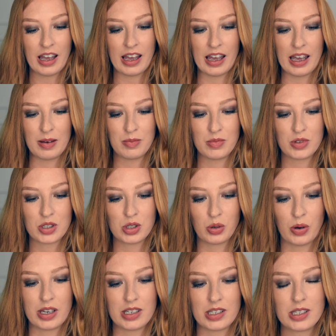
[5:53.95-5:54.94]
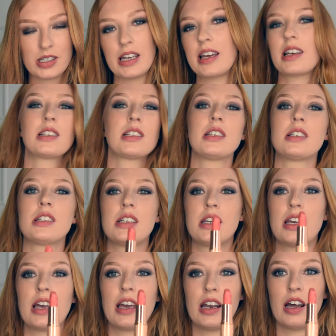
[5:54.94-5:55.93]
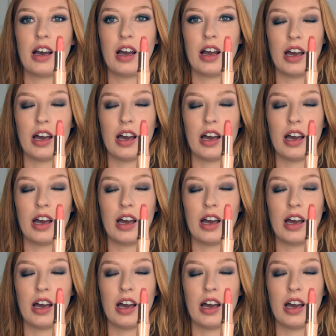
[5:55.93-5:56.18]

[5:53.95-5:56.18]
So it's Sexy Sienna,